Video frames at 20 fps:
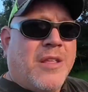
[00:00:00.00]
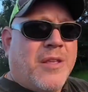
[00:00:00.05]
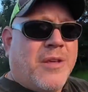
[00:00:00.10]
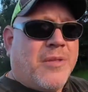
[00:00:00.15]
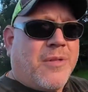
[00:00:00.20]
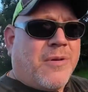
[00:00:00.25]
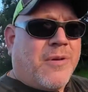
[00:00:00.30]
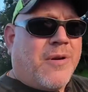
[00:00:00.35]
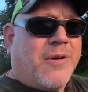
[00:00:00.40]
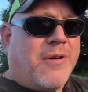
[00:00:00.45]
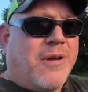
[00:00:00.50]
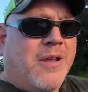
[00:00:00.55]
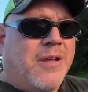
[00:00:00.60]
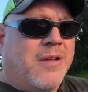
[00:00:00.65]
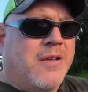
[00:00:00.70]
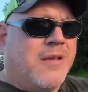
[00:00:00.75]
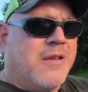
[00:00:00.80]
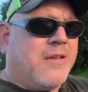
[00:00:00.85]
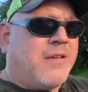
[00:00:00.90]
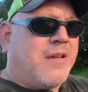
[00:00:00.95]
know, they're already
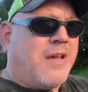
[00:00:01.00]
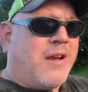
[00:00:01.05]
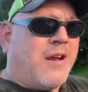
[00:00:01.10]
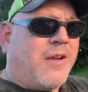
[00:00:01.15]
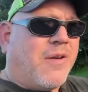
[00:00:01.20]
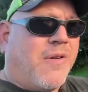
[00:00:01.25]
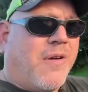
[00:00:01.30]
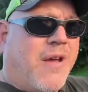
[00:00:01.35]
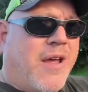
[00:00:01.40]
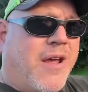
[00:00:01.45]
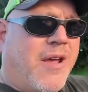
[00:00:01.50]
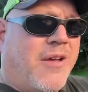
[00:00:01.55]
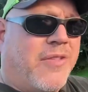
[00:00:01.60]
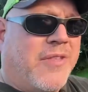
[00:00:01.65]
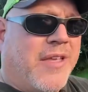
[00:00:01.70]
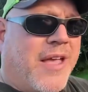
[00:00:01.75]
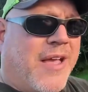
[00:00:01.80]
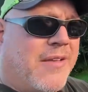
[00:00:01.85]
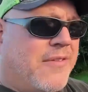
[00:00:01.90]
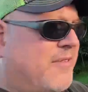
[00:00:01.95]
kind of gray on
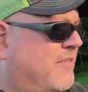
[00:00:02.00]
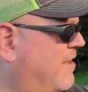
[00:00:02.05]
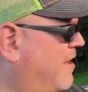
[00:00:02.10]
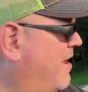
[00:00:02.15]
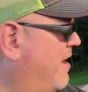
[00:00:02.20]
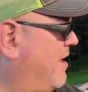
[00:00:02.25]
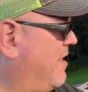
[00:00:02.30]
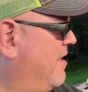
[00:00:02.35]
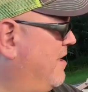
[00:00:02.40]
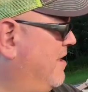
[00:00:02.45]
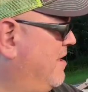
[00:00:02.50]
the outside